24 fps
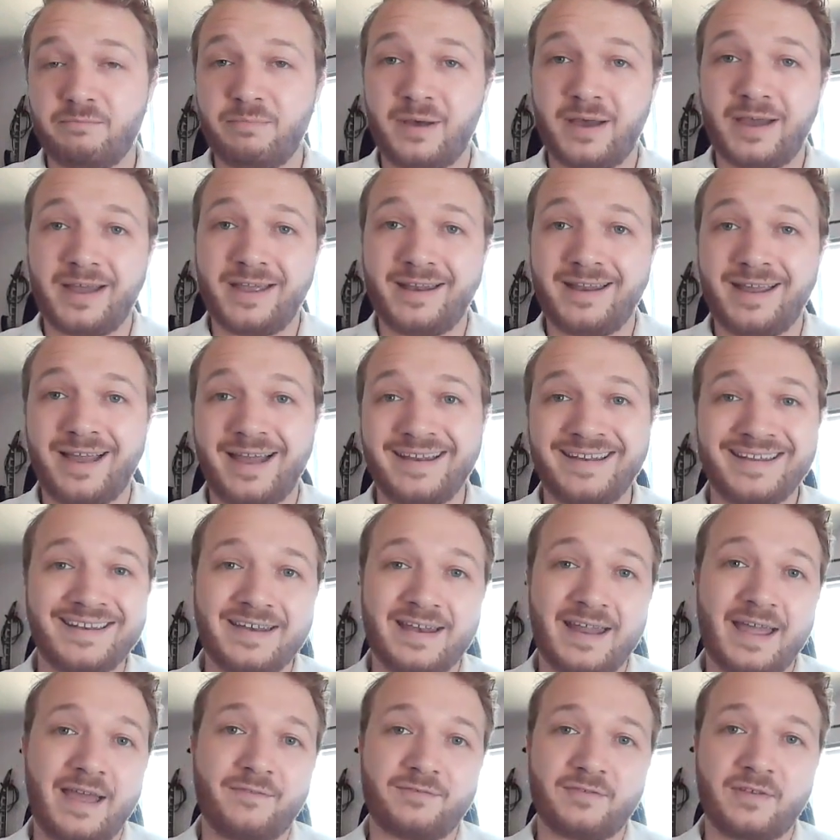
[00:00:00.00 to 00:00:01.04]
but I
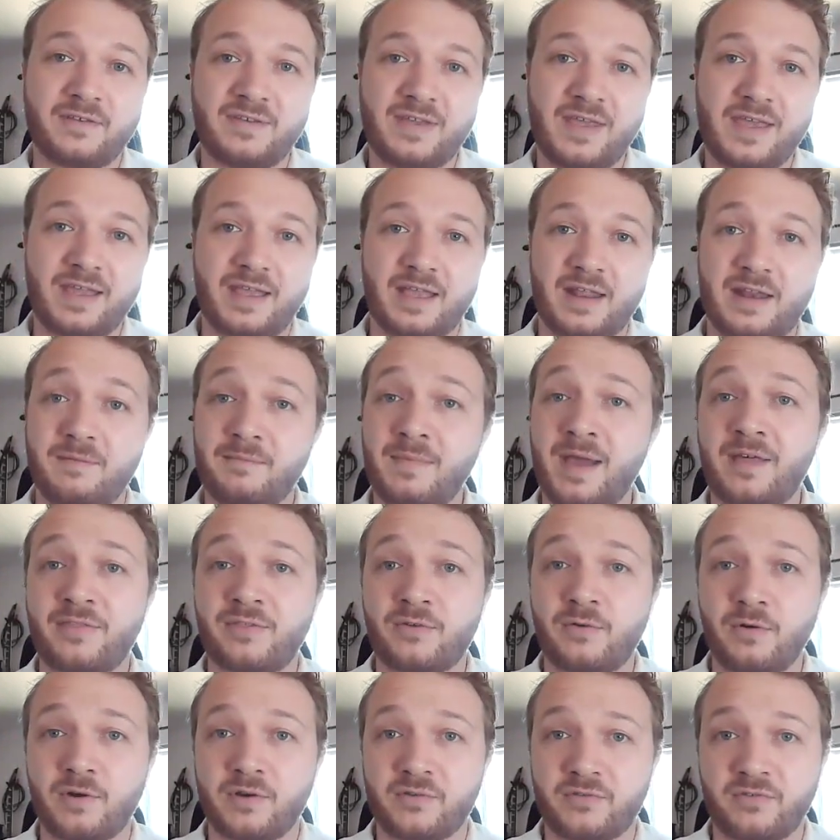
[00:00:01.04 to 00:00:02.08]
didn't have to take any math
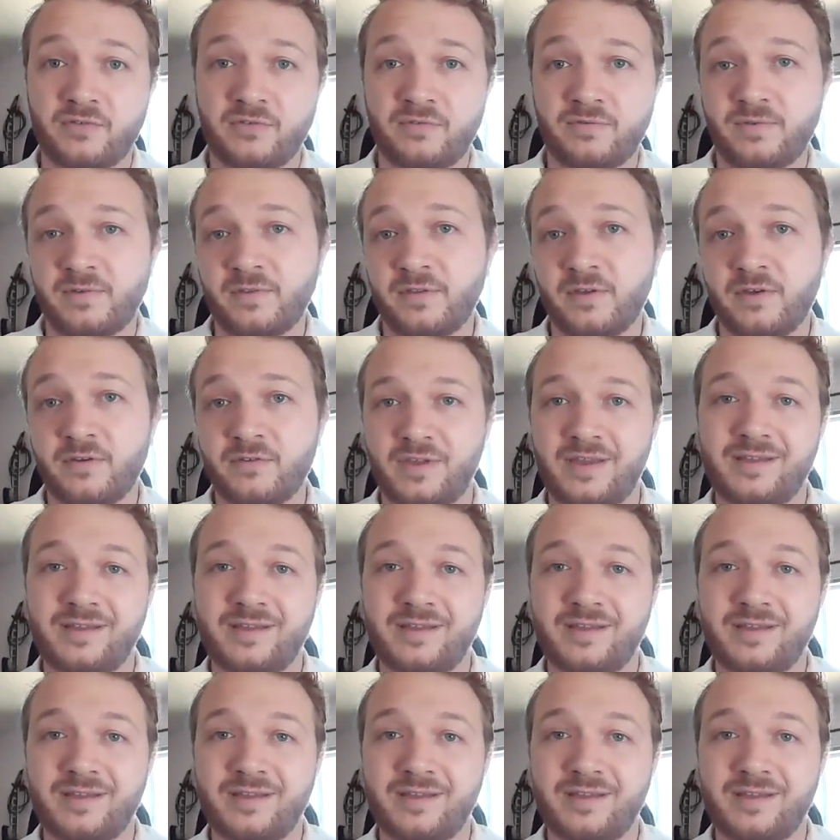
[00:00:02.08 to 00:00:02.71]
courses for those.